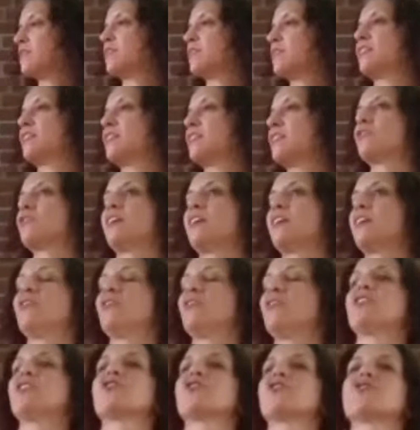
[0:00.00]
that you're
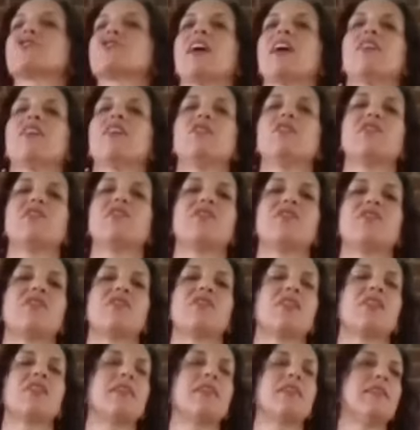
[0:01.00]
giving yourself
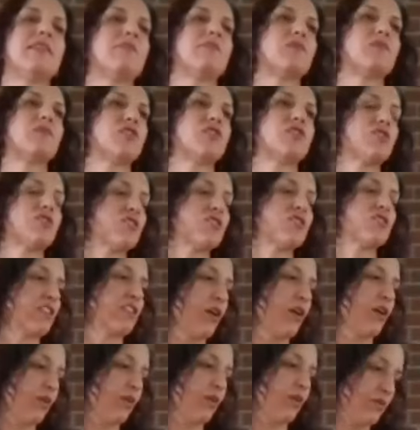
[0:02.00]
to
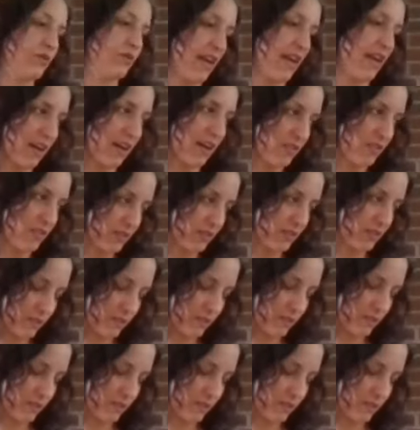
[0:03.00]
slow down.